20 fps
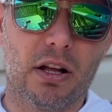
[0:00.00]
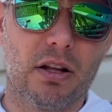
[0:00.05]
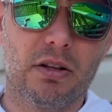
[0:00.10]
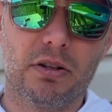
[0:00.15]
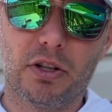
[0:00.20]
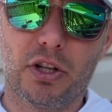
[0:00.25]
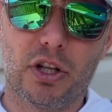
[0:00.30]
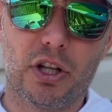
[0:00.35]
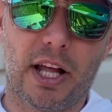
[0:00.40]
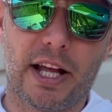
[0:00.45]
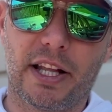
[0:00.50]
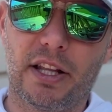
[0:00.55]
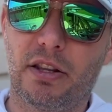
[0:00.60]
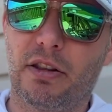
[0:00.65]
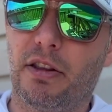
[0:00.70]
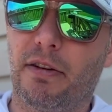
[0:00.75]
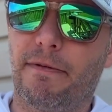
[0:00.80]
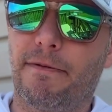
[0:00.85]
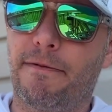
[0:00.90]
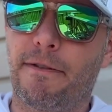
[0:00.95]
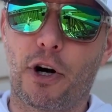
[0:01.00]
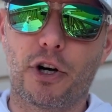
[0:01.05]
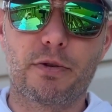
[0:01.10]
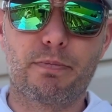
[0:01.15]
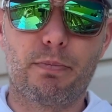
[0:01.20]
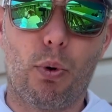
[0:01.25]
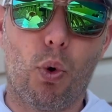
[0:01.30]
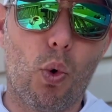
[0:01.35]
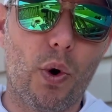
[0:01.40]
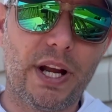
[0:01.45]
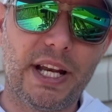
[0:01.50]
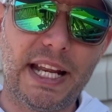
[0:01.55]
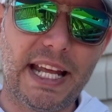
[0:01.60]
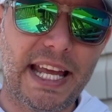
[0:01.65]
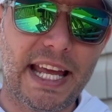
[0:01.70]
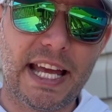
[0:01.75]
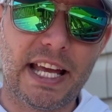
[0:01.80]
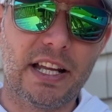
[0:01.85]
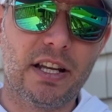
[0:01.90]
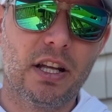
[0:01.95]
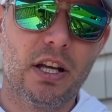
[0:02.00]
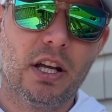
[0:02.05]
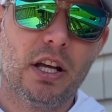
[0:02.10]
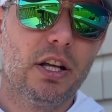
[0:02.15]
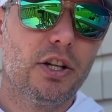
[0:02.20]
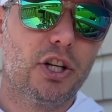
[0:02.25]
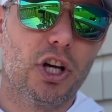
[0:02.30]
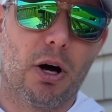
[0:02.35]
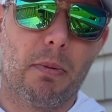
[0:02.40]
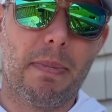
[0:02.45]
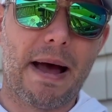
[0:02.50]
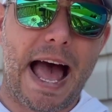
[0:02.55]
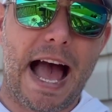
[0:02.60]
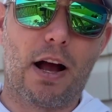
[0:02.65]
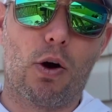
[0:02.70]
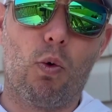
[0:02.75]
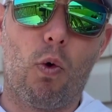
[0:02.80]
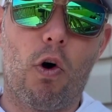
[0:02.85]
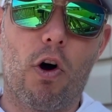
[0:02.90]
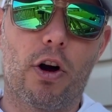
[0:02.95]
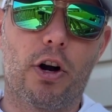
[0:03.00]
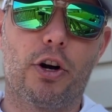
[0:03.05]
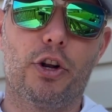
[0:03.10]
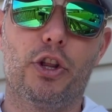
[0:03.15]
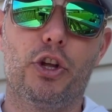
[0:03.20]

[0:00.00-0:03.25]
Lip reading: they're like the first point in to a backwater.